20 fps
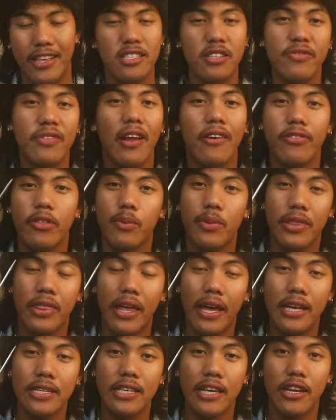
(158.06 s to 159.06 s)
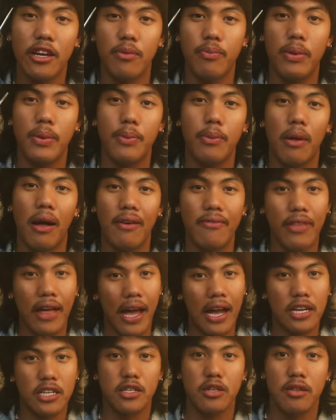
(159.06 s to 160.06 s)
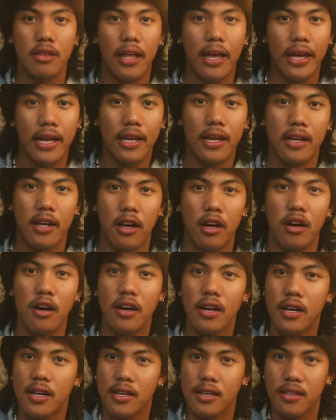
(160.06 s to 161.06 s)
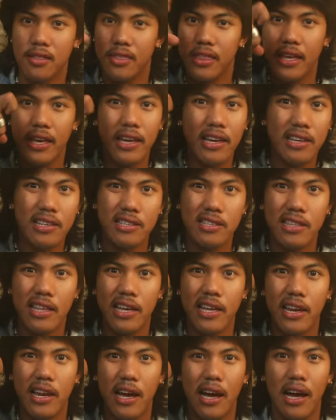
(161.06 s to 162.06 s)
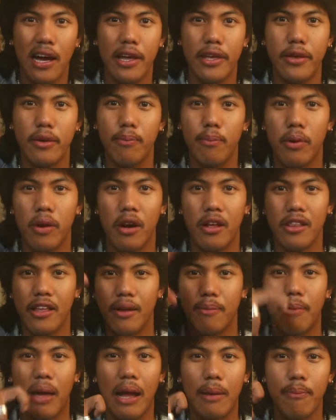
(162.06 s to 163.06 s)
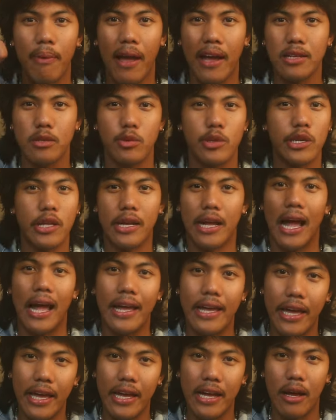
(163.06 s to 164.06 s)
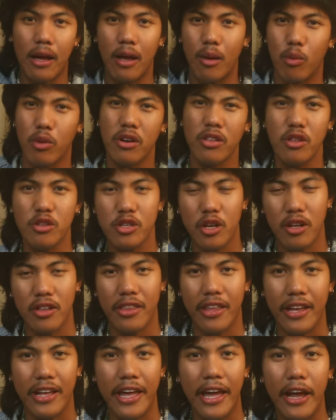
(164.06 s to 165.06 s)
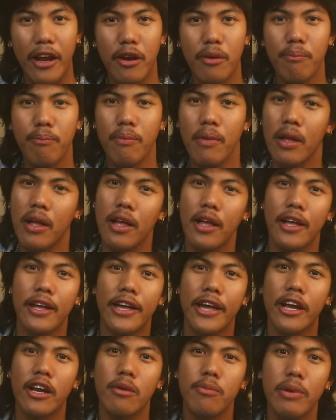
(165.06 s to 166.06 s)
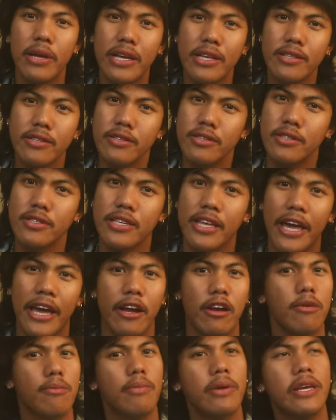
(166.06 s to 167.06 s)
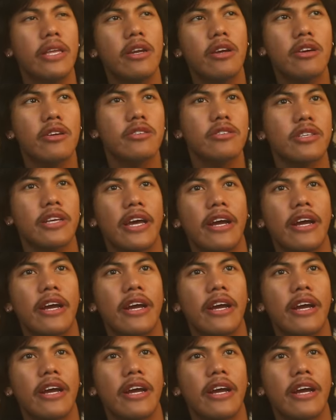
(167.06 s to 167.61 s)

doesn't even have to be this, I know people have the actual like hook things that uh, you put on like backpacks when you're like hiking. What are those called? Like care carabines? Carabiners?